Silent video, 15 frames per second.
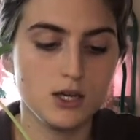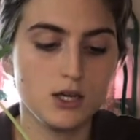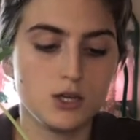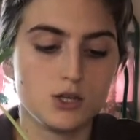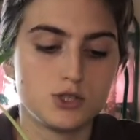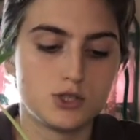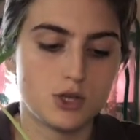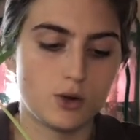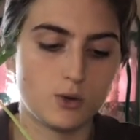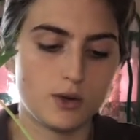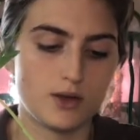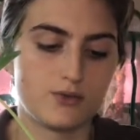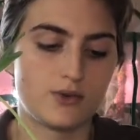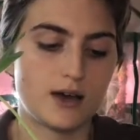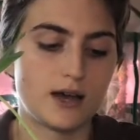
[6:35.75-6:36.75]
So
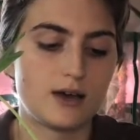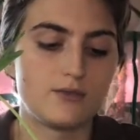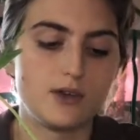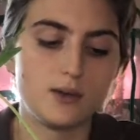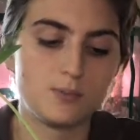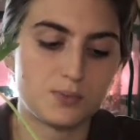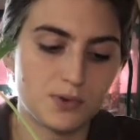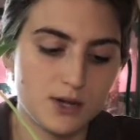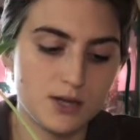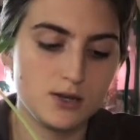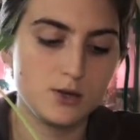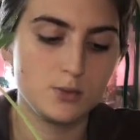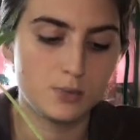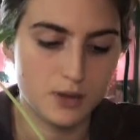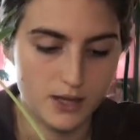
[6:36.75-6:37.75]
if I have a brand new
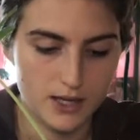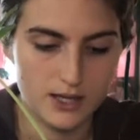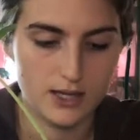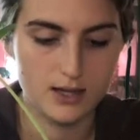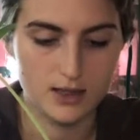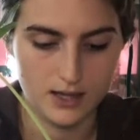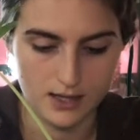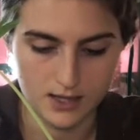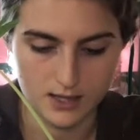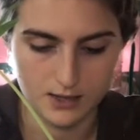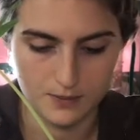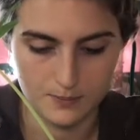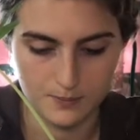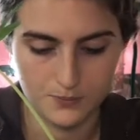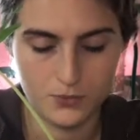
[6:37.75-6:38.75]
plant in leca,
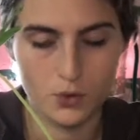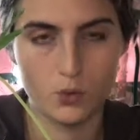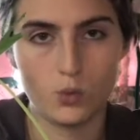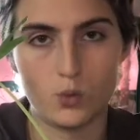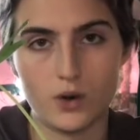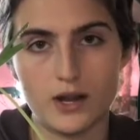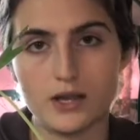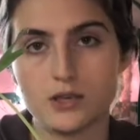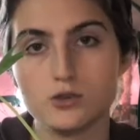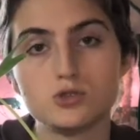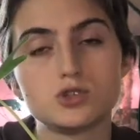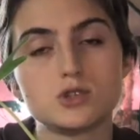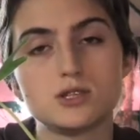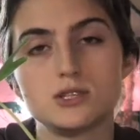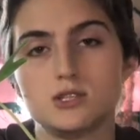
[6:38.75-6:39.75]
what I
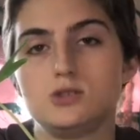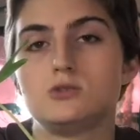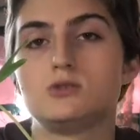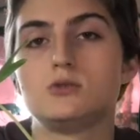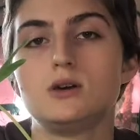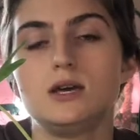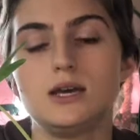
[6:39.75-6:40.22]
usually do